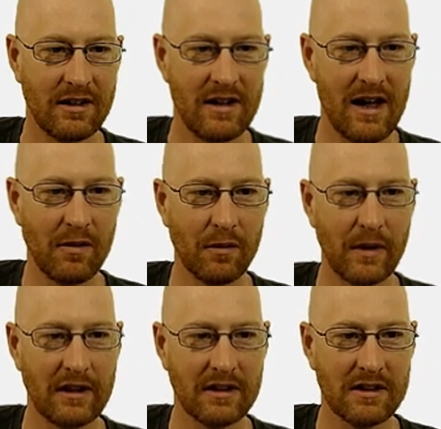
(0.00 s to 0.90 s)
Now when
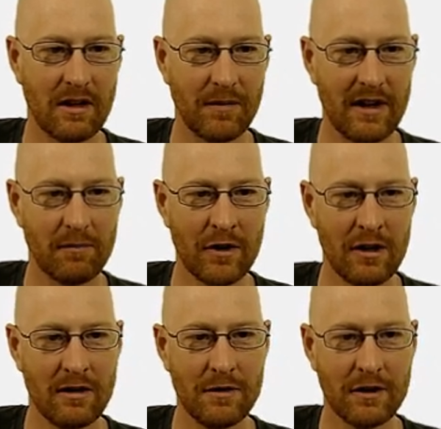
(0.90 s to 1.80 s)
we click something,
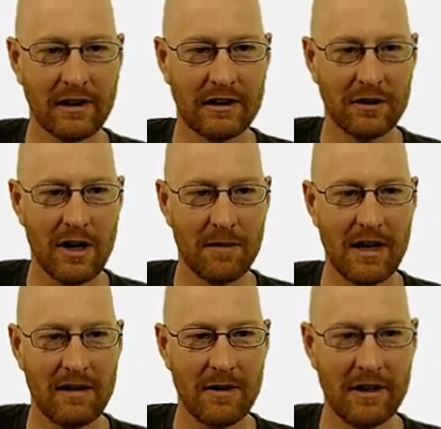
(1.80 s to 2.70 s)
boom, you click the drop
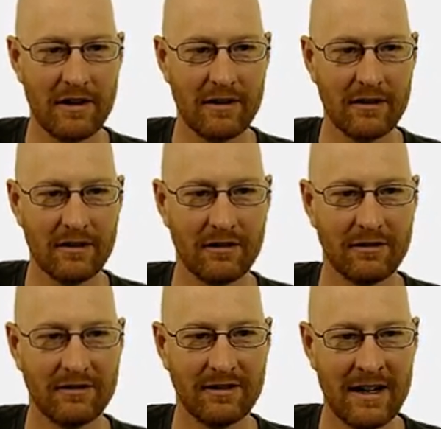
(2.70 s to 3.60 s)
down menu.
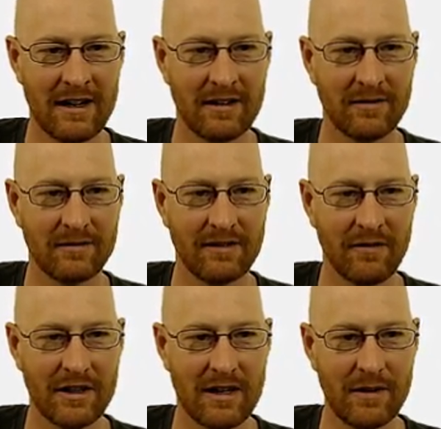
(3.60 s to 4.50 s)
And
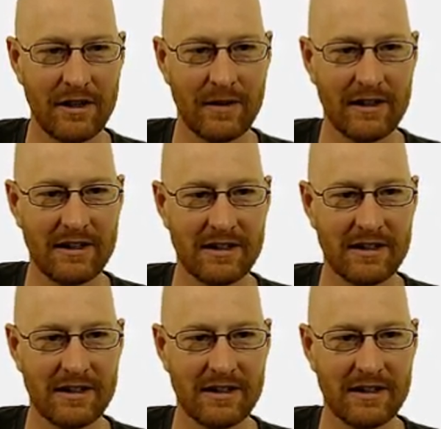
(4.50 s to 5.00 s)
every time we do it, it